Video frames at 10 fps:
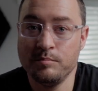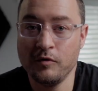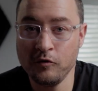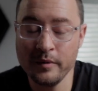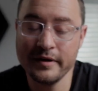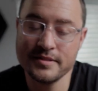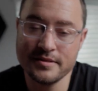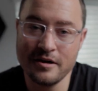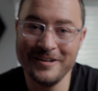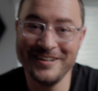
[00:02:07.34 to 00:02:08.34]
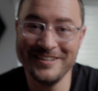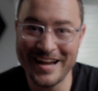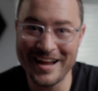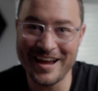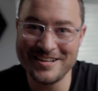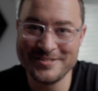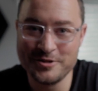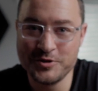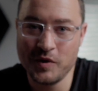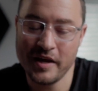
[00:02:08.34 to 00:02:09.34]
Before we get started, as
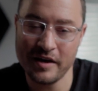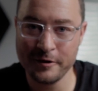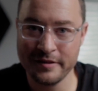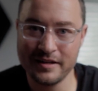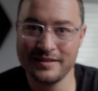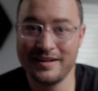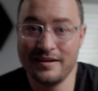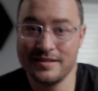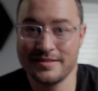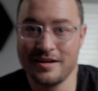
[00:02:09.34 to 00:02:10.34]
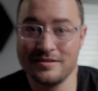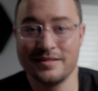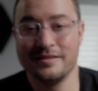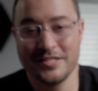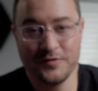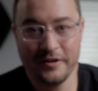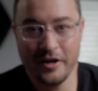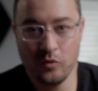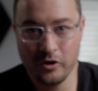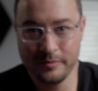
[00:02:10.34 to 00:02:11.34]
usual, everything that I discuss in this
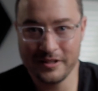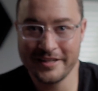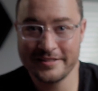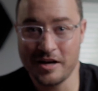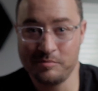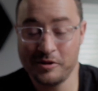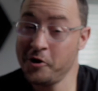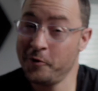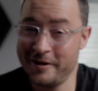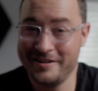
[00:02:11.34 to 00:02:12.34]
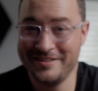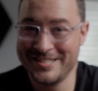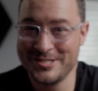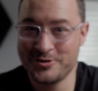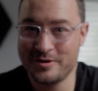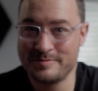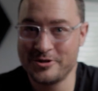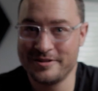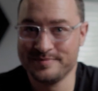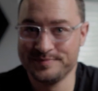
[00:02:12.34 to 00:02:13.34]
video will be linked down below in the
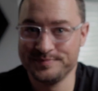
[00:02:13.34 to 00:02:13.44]
description.